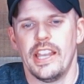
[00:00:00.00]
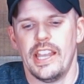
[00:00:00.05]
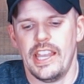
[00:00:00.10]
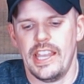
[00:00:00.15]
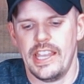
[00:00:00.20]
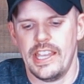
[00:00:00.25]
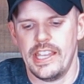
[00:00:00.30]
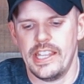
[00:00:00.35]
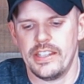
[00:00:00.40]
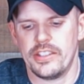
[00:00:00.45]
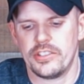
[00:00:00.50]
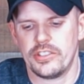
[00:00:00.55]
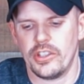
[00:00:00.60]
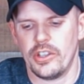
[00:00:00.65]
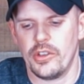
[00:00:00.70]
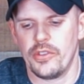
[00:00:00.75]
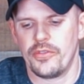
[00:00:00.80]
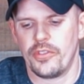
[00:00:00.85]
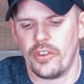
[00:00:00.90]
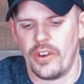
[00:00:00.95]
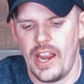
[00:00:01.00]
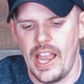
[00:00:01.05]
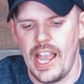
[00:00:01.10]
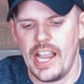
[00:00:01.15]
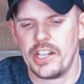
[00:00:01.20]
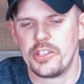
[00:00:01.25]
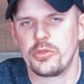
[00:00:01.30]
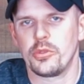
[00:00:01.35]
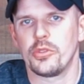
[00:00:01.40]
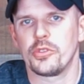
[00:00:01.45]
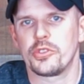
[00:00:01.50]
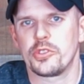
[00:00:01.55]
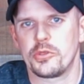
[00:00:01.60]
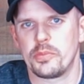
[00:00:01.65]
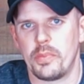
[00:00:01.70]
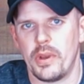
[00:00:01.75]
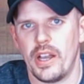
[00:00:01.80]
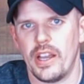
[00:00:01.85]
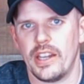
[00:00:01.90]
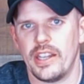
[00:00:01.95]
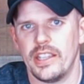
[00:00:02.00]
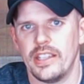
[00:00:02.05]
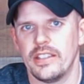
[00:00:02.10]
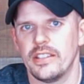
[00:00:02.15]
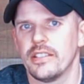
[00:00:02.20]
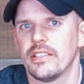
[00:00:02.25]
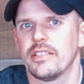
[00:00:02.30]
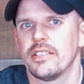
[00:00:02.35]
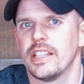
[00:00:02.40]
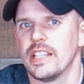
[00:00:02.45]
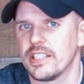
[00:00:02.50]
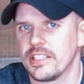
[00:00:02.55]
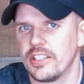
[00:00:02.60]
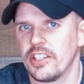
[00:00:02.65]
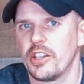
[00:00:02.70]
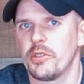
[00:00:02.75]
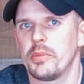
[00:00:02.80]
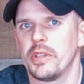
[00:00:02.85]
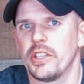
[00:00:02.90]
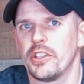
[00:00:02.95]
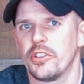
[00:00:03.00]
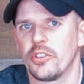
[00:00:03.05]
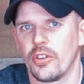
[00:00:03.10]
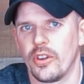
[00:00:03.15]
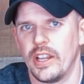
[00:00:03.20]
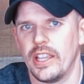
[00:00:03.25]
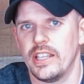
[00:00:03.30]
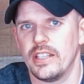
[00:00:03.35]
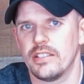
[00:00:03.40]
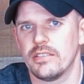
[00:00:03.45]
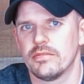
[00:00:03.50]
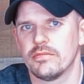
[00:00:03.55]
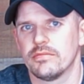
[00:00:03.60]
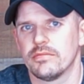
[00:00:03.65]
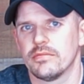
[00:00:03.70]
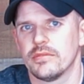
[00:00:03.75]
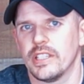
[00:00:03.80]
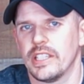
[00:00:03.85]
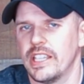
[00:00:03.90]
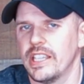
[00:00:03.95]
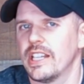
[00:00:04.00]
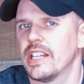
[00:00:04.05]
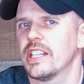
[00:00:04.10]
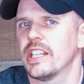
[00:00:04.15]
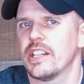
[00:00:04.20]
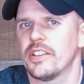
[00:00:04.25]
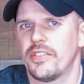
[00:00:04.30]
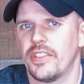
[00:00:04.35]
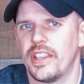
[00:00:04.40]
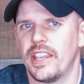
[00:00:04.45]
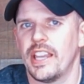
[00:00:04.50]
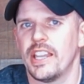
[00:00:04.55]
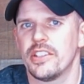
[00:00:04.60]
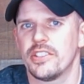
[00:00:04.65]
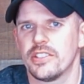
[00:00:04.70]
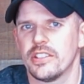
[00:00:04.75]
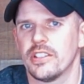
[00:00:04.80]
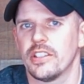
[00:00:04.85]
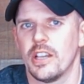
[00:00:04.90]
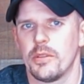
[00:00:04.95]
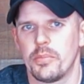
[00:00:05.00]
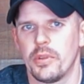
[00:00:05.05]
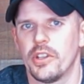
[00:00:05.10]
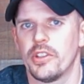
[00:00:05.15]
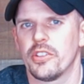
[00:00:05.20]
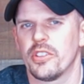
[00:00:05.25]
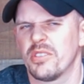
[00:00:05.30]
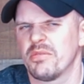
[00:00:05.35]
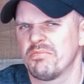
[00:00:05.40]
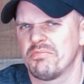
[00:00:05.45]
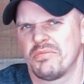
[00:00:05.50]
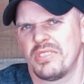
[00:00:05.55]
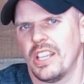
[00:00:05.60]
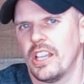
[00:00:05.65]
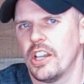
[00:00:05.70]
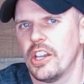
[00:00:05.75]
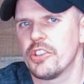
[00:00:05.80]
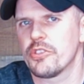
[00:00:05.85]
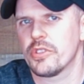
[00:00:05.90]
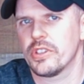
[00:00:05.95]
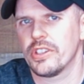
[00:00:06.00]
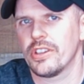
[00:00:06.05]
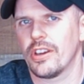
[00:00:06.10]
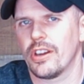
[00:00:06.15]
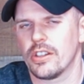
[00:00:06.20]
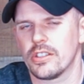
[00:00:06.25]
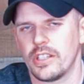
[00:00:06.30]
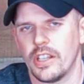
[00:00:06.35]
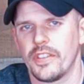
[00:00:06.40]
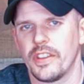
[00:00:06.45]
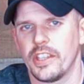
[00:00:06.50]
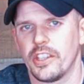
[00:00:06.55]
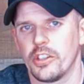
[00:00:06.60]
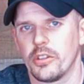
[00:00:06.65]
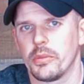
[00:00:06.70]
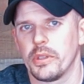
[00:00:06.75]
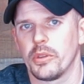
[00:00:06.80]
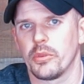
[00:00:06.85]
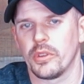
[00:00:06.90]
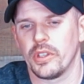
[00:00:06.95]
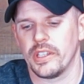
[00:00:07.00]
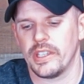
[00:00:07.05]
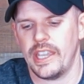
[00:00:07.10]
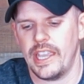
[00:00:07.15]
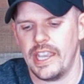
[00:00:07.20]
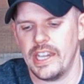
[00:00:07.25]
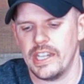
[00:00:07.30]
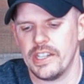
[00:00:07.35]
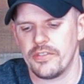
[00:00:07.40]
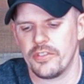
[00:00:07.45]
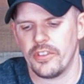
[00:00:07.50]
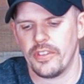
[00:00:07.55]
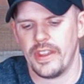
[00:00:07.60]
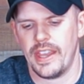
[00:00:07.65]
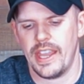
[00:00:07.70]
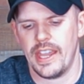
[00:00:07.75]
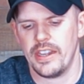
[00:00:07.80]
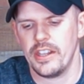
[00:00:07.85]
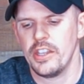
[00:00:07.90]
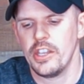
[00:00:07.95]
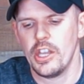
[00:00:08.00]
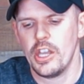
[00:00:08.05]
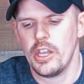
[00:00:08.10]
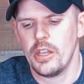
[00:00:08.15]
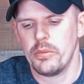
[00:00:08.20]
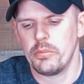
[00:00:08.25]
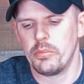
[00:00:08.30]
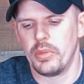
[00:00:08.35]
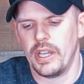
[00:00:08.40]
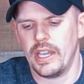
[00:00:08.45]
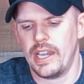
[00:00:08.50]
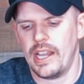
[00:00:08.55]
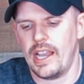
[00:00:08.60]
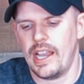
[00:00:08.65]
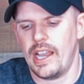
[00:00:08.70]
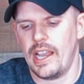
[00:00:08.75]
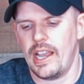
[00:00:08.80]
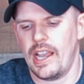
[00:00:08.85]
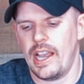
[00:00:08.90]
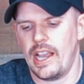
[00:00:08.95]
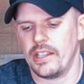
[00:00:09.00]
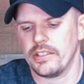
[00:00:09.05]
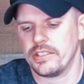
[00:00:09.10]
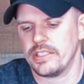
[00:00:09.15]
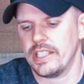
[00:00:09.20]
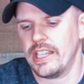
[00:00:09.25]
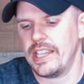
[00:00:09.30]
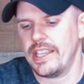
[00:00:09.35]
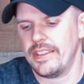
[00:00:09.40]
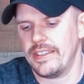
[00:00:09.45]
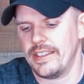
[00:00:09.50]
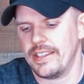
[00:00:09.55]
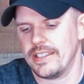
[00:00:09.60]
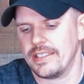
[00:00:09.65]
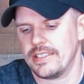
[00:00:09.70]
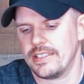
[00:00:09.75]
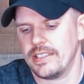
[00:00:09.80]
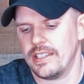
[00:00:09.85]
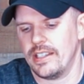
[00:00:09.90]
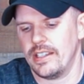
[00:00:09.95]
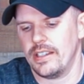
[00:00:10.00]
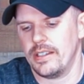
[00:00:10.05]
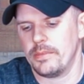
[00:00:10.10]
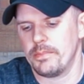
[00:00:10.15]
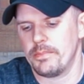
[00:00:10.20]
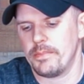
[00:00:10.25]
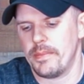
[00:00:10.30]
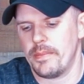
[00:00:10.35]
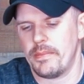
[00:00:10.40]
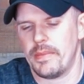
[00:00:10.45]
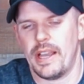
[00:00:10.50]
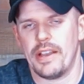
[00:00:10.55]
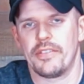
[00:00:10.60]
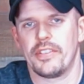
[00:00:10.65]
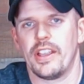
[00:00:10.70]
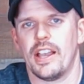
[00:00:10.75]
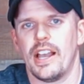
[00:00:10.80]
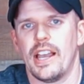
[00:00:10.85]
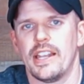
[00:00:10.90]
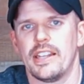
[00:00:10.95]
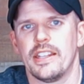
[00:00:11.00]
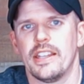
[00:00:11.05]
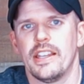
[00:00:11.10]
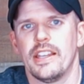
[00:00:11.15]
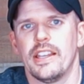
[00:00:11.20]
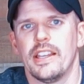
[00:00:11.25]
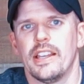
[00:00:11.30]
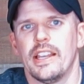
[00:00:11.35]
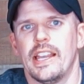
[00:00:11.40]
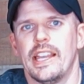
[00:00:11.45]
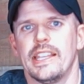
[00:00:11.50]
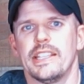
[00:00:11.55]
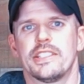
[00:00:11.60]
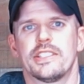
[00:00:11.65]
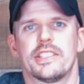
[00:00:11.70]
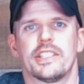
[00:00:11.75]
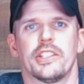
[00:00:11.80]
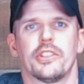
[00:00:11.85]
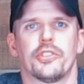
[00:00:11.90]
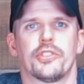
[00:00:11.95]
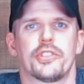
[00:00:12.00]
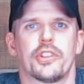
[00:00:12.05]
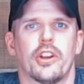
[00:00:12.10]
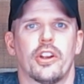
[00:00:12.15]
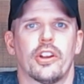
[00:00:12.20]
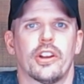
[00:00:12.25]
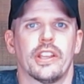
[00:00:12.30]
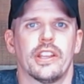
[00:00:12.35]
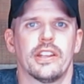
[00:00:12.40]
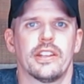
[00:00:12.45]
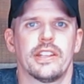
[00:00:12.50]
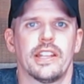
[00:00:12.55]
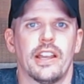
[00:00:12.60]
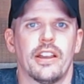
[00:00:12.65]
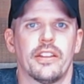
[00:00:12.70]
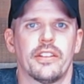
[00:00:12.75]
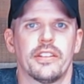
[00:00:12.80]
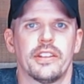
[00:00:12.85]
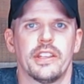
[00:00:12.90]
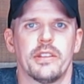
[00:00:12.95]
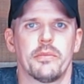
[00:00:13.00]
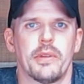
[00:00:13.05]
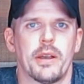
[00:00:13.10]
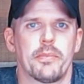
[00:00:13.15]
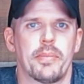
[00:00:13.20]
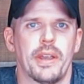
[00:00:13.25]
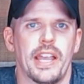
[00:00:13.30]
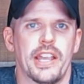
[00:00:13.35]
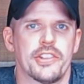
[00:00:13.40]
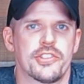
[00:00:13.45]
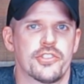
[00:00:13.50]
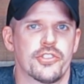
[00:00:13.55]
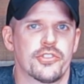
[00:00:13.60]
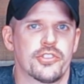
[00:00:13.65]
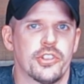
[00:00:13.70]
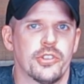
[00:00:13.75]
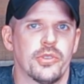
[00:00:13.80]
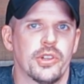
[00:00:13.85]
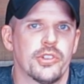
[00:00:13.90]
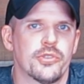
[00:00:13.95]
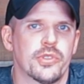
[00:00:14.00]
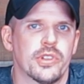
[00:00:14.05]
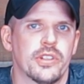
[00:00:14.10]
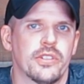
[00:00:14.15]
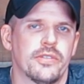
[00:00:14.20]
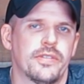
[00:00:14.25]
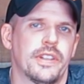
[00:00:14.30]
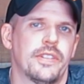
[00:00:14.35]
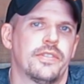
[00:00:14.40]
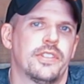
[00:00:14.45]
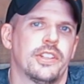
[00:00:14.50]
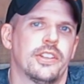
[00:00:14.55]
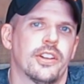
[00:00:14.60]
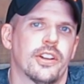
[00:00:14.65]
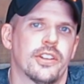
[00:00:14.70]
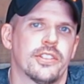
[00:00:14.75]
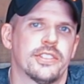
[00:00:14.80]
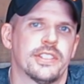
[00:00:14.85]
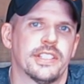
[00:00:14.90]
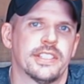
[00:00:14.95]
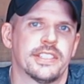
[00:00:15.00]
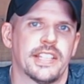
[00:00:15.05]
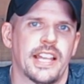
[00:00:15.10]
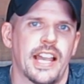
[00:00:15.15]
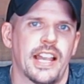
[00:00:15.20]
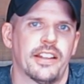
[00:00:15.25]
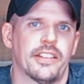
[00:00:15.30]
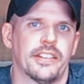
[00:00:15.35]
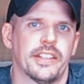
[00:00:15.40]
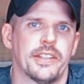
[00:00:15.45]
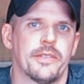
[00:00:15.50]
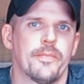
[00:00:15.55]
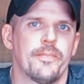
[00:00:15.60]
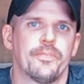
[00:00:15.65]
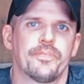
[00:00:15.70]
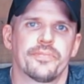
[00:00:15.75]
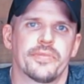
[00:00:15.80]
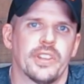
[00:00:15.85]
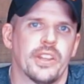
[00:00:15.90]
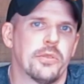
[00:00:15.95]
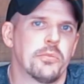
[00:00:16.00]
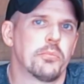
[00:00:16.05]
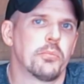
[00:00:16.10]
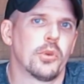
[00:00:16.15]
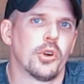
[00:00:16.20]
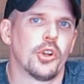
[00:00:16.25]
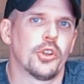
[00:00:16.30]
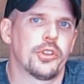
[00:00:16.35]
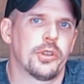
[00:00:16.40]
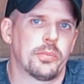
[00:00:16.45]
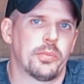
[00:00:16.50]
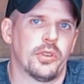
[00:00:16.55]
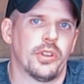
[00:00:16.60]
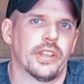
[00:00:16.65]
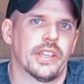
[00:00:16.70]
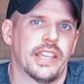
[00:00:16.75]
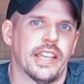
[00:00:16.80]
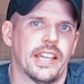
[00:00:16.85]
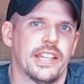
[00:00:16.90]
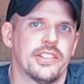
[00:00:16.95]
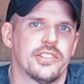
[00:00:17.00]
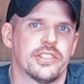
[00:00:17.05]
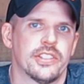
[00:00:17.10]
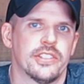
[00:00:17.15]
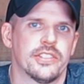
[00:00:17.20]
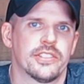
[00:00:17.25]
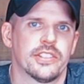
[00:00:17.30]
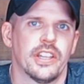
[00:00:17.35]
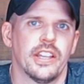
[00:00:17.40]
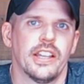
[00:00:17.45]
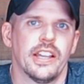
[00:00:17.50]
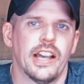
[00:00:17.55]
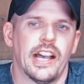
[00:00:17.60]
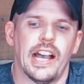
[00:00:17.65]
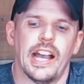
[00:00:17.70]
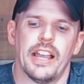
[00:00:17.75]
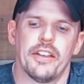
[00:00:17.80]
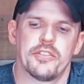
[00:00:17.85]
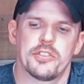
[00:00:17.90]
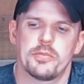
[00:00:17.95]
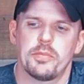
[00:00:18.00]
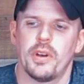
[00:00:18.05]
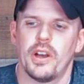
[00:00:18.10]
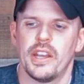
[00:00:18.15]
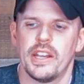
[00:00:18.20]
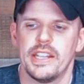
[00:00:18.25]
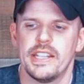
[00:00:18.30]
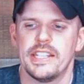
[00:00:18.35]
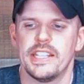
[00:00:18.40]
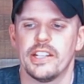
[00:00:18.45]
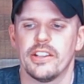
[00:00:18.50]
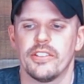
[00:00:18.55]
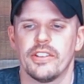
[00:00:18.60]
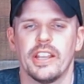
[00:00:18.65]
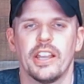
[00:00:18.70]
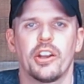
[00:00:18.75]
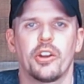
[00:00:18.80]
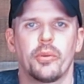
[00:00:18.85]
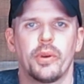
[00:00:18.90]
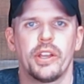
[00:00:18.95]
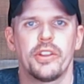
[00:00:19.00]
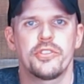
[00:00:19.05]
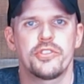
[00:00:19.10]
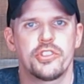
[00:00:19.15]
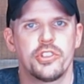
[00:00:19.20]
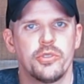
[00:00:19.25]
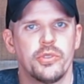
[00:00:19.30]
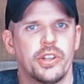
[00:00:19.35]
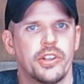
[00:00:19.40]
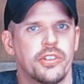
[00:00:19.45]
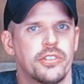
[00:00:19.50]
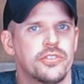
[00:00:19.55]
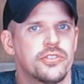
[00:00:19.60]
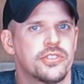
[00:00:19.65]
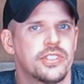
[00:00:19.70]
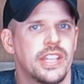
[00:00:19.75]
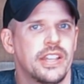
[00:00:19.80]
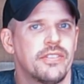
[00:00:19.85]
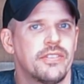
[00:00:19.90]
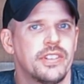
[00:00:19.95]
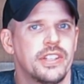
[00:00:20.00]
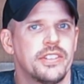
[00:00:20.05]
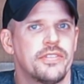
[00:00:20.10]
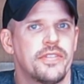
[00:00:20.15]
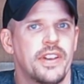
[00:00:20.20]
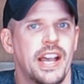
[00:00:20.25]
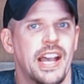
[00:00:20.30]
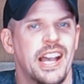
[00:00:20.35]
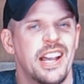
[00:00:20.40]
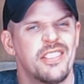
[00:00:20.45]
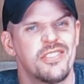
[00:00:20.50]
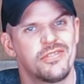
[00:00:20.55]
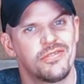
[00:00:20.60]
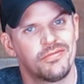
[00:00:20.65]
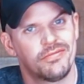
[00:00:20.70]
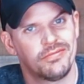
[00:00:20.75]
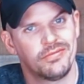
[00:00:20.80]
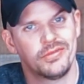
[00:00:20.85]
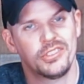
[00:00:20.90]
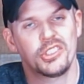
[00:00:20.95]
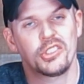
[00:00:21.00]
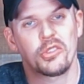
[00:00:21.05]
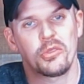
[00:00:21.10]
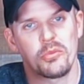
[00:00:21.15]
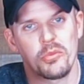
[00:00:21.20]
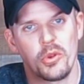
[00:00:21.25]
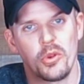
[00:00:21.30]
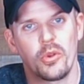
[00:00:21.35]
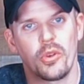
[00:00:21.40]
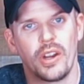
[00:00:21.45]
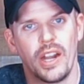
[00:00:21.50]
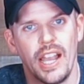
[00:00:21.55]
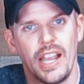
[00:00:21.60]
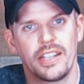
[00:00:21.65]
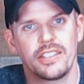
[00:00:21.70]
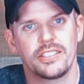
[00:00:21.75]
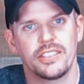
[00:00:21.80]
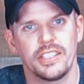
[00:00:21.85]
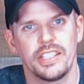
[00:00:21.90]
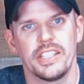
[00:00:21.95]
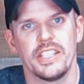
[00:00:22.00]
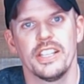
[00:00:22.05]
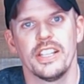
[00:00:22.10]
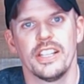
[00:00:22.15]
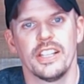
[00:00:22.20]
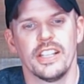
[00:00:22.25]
And so for actual spotting, it's going to be great. Again, identification up under, say, 100 yards, I think it'll be really handy for that. But I'll say this, I've got a steel target down in my pasture 250 yards exactly. In multiple occasions, I have spotted deer down around 275, a little more actually,